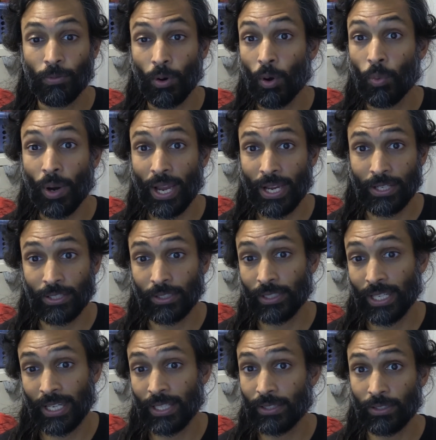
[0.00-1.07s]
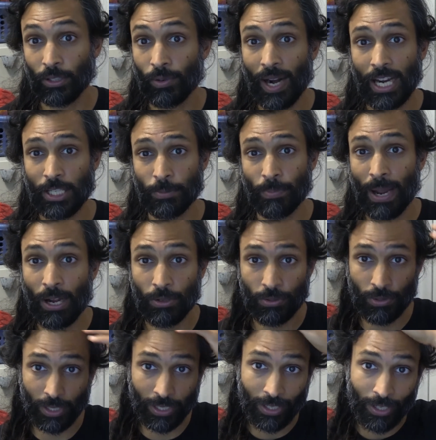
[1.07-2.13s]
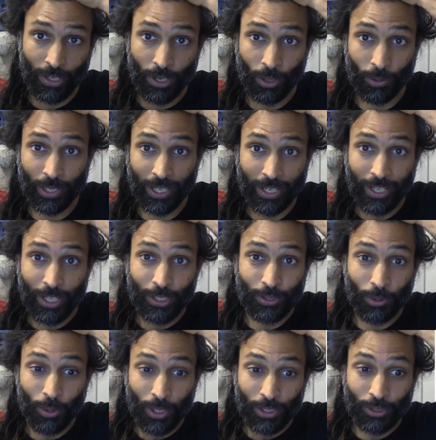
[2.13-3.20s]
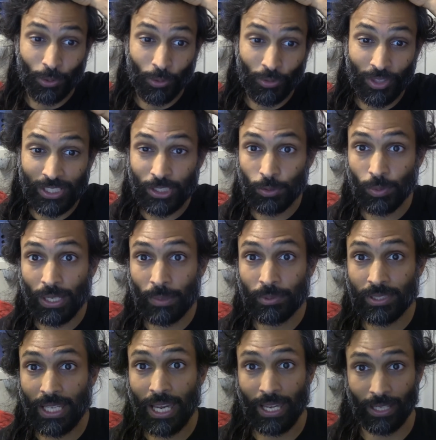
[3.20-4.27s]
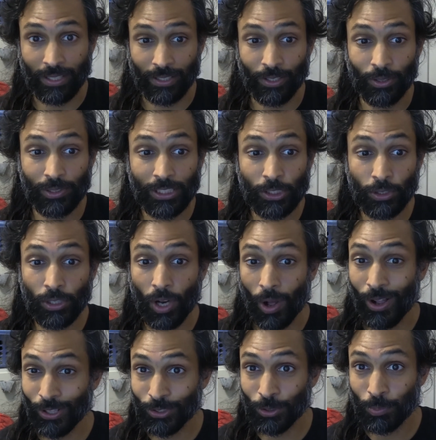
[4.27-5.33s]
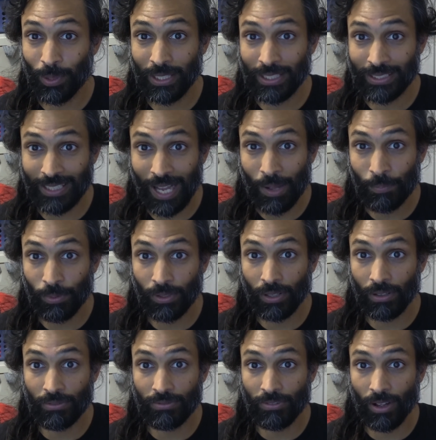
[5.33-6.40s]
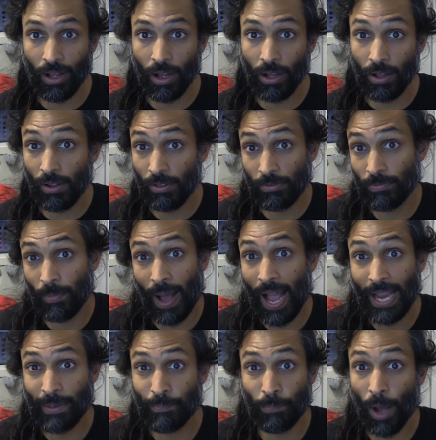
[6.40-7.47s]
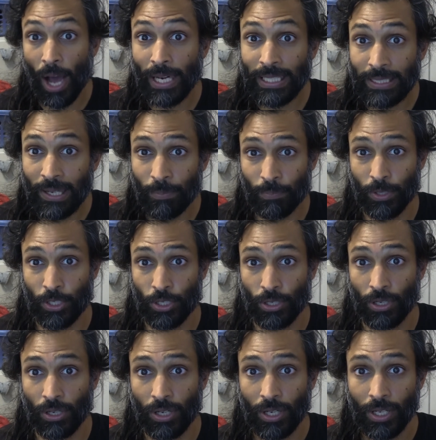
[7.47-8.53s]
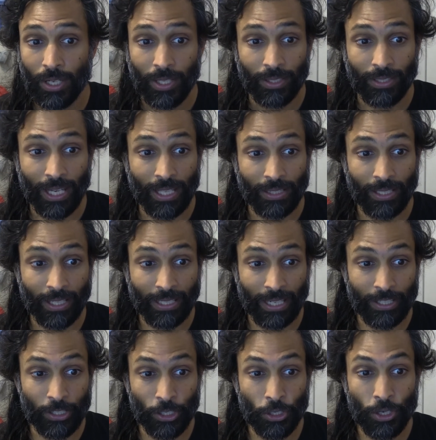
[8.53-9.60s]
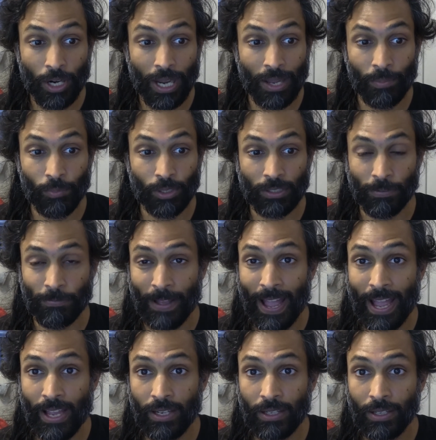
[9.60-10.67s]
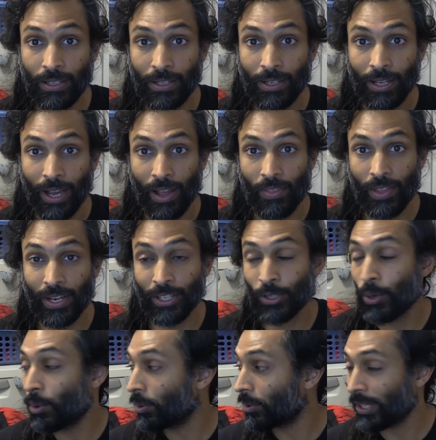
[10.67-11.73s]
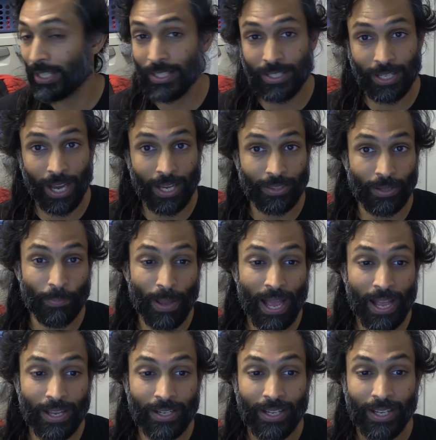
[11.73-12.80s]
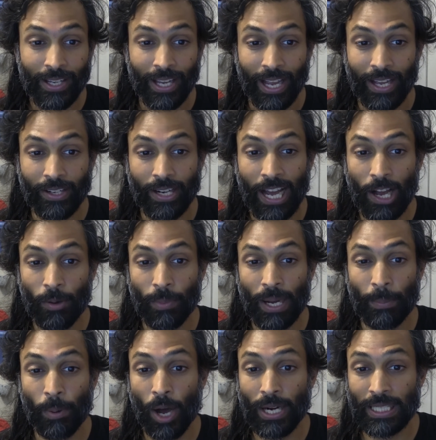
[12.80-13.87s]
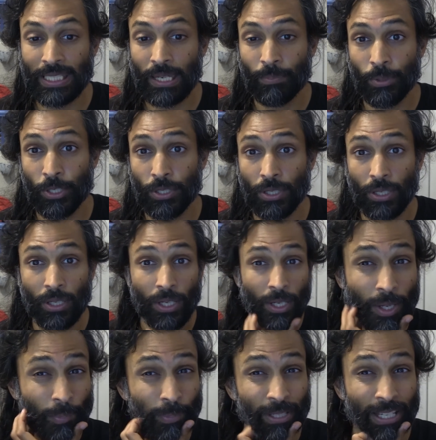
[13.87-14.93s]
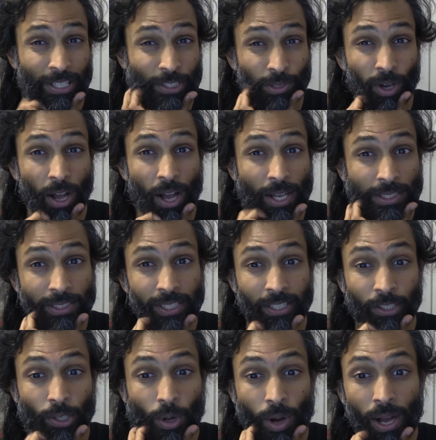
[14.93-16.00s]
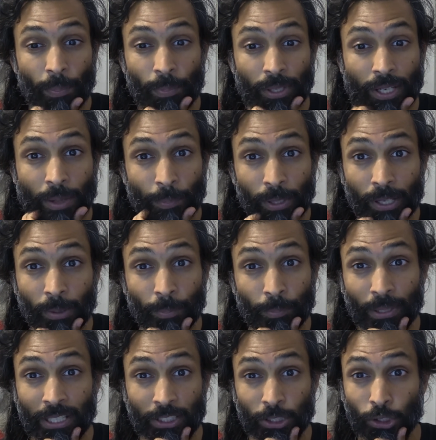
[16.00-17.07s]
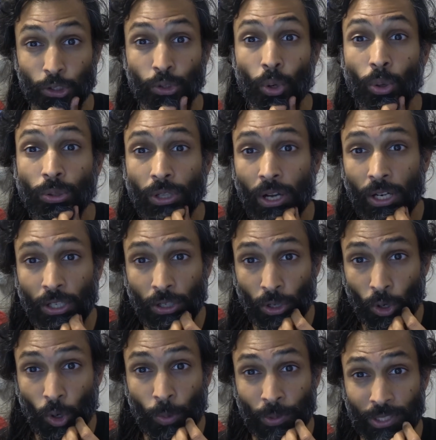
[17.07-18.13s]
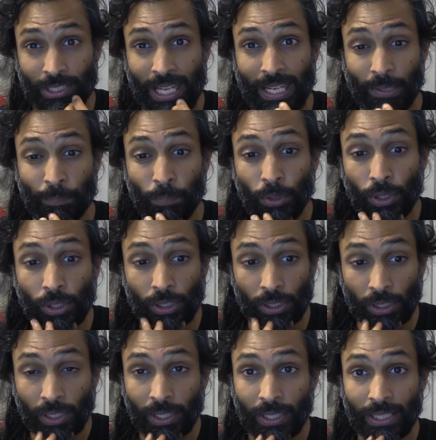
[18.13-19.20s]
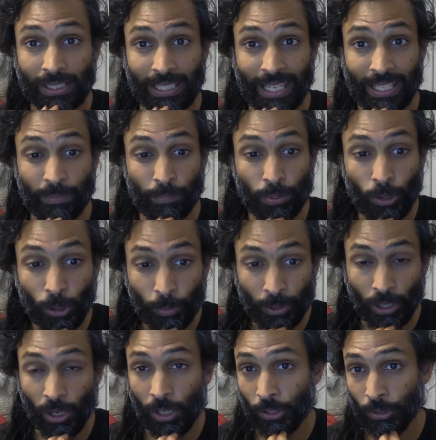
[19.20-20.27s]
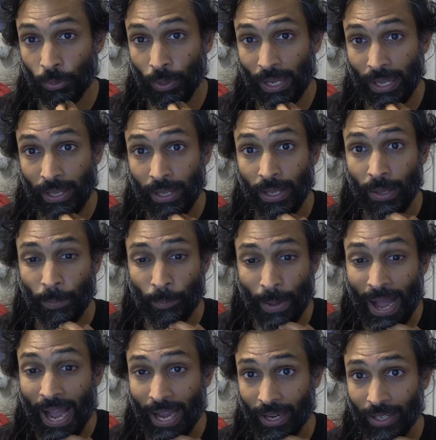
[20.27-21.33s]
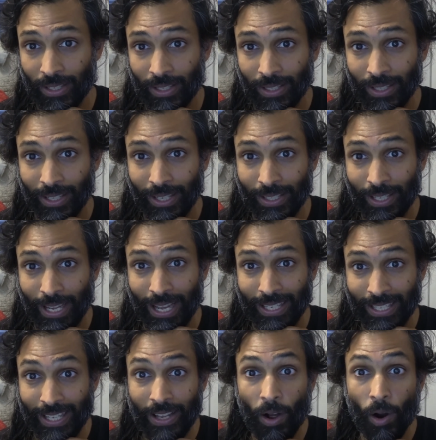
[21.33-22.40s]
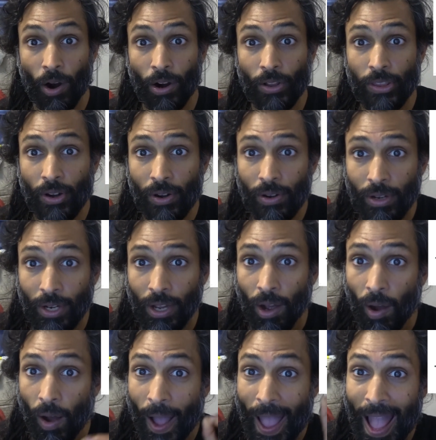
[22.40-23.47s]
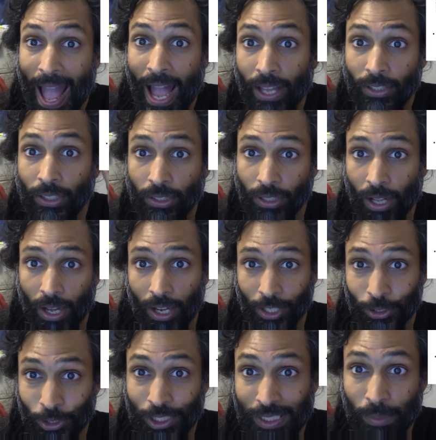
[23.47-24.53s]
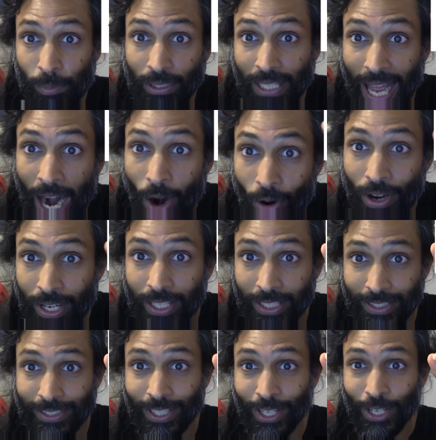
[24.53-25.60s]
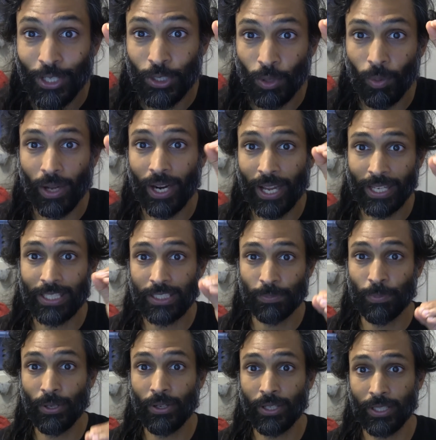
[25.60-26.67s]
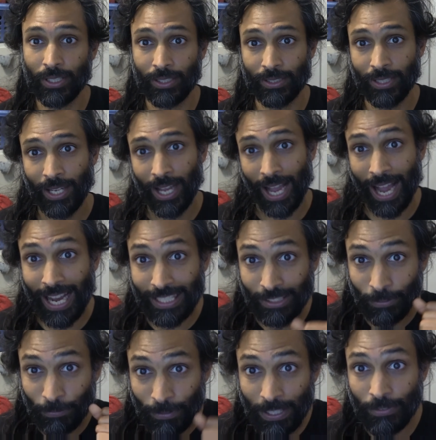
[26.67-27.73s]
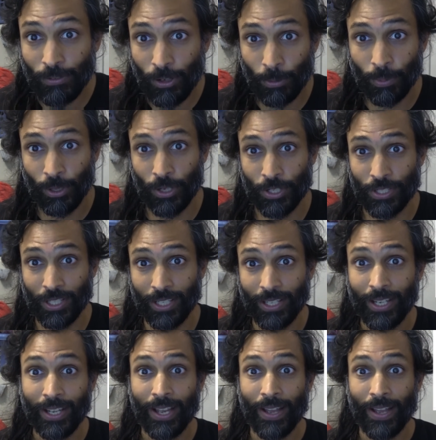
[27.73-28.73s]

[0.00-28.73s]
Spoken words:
away until they hit the crash boundary. Okay, so this is what I'm saying. This could also be an example of my body temperature. That like here I am with the fan, and then I go inside the bed, and now my body temperature begins to oscillate and go up and up and up because there's no longer a homeostatic pull that can pull me all the way back. And are there analogs or similarities to what I experienced as a fever person